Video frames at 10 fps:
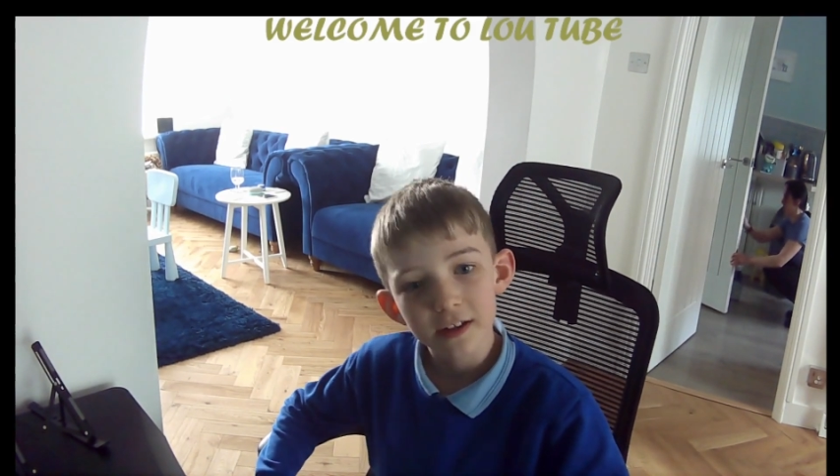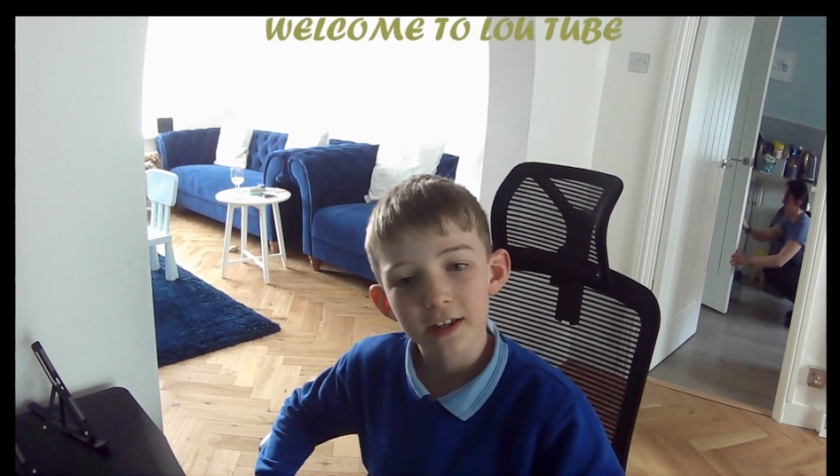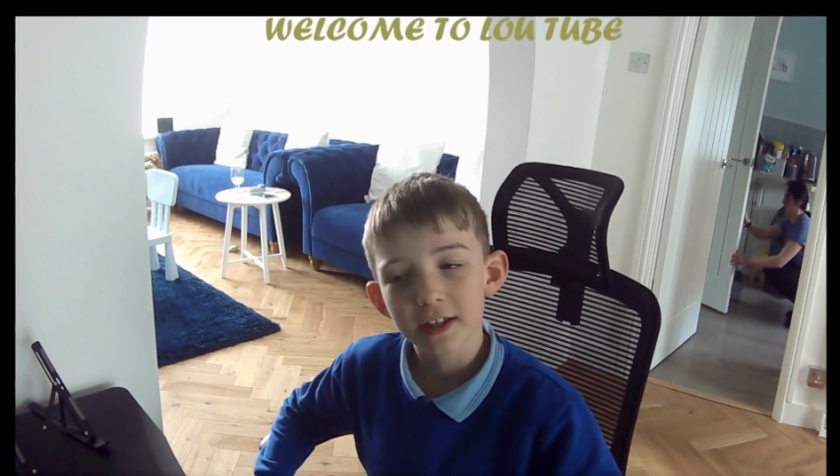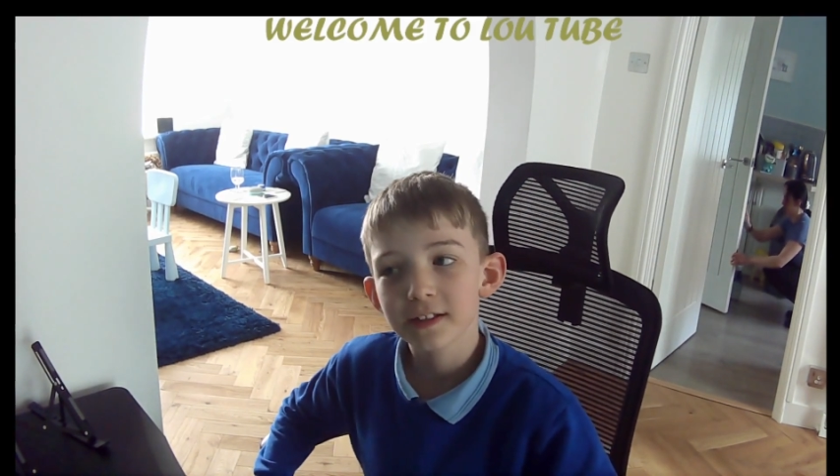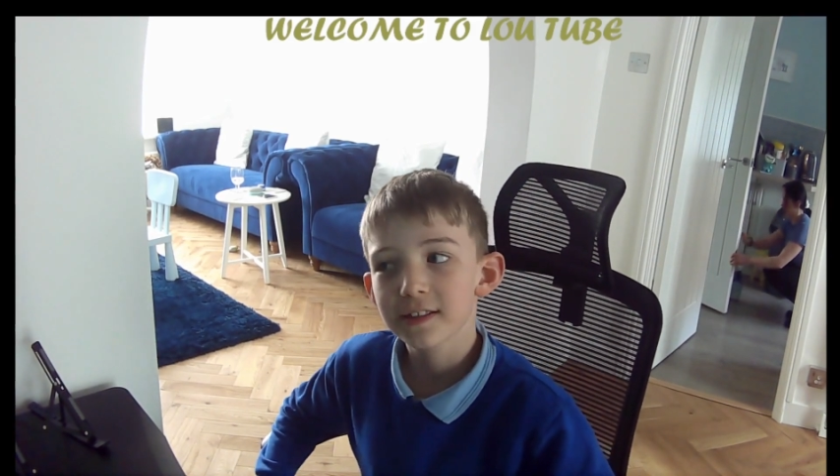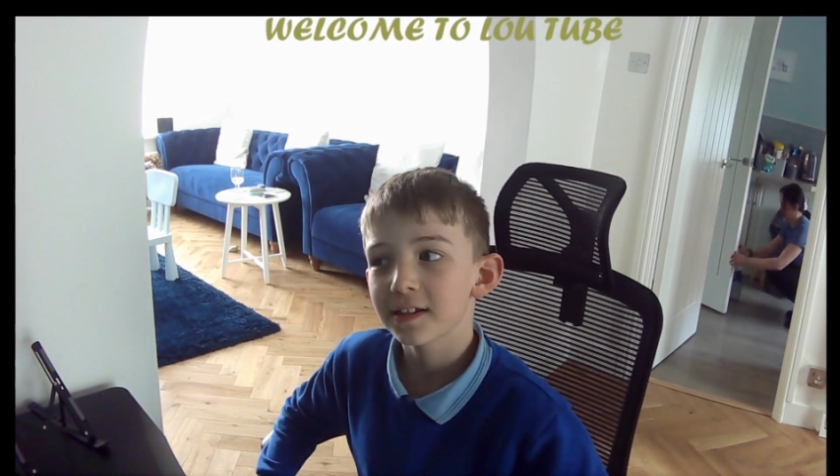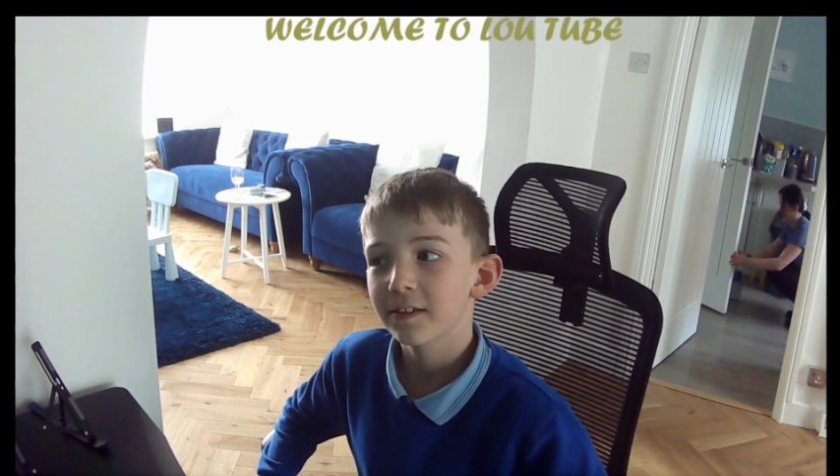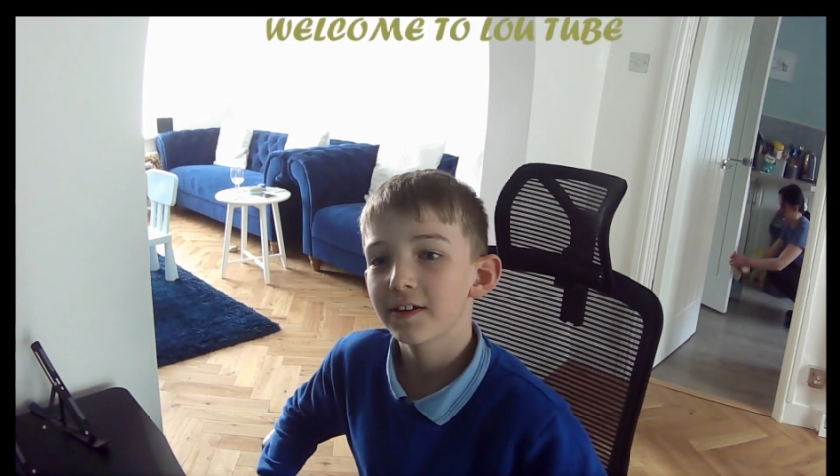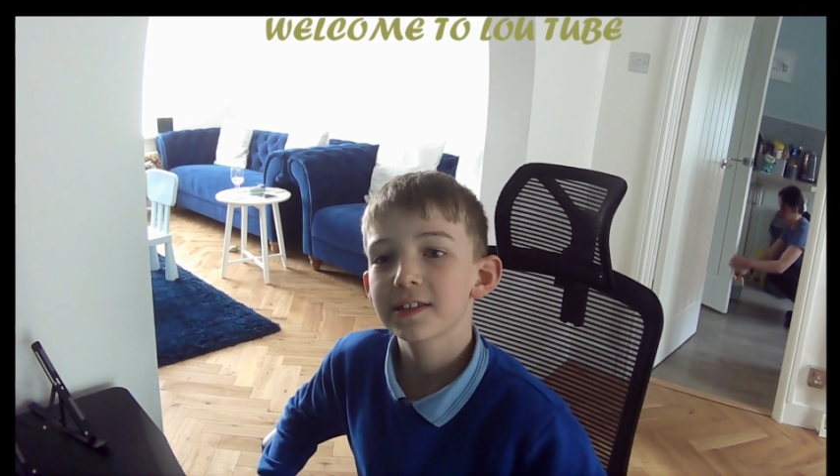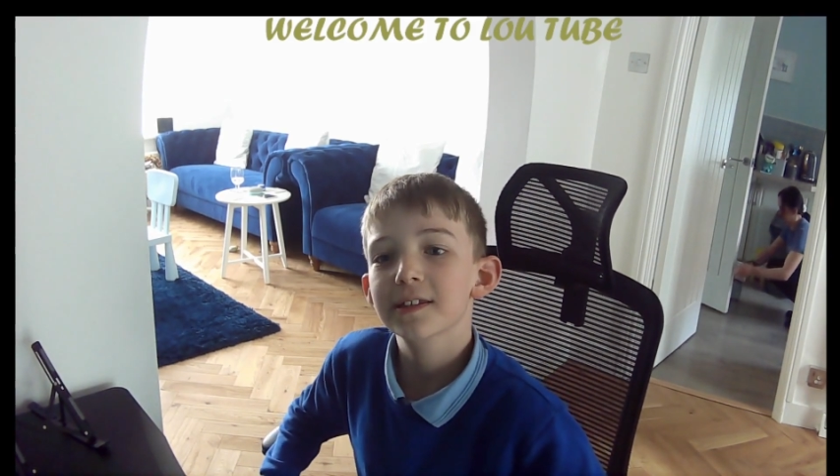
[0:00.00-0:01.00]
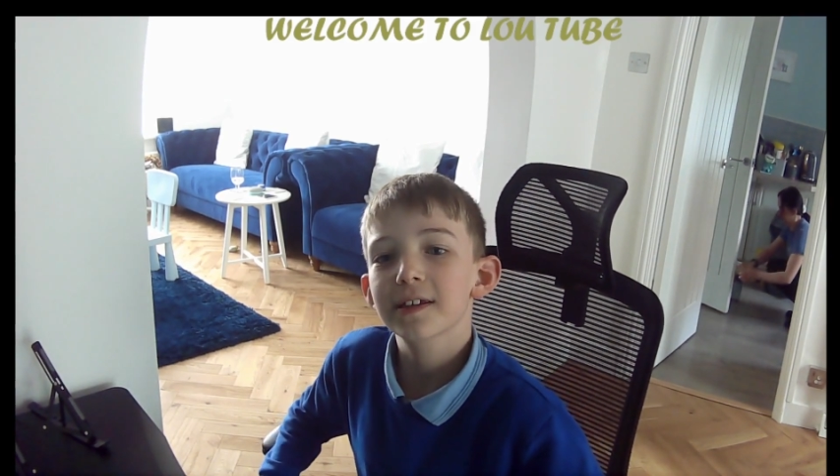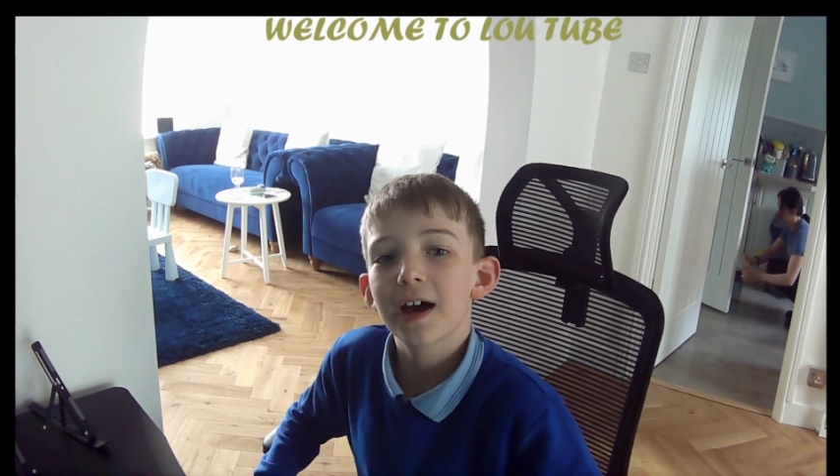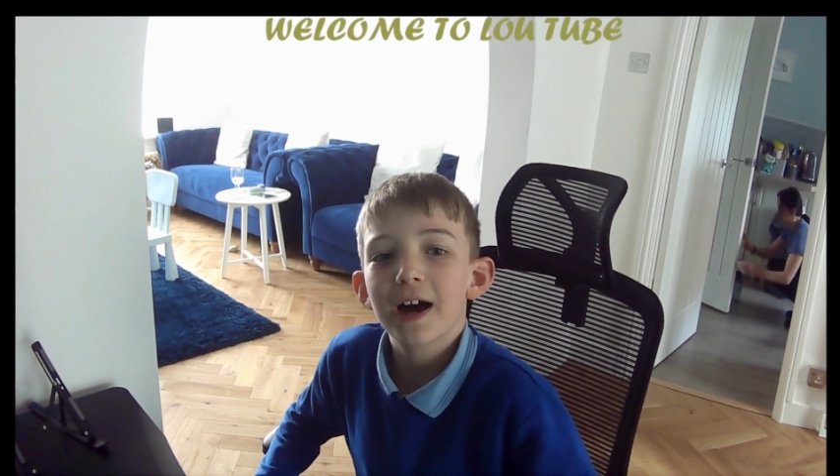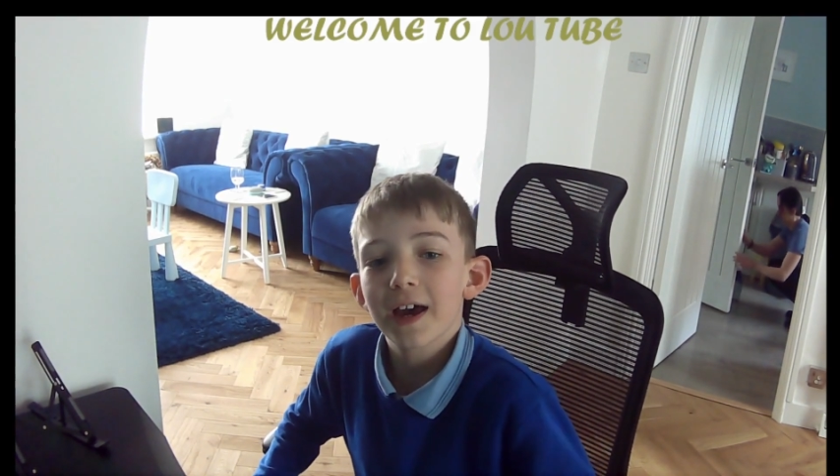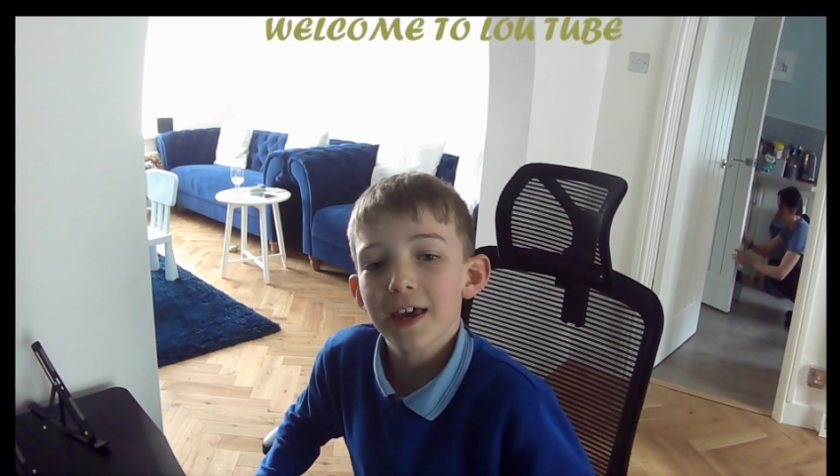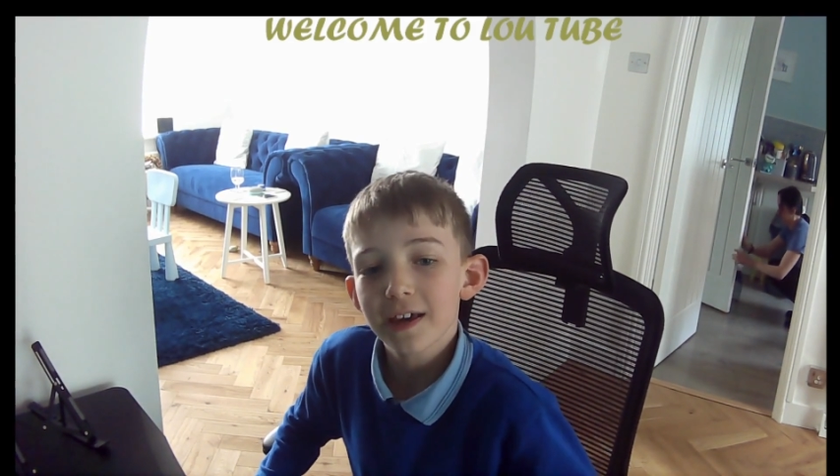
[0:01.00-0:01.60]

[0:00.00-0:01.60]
into the sky,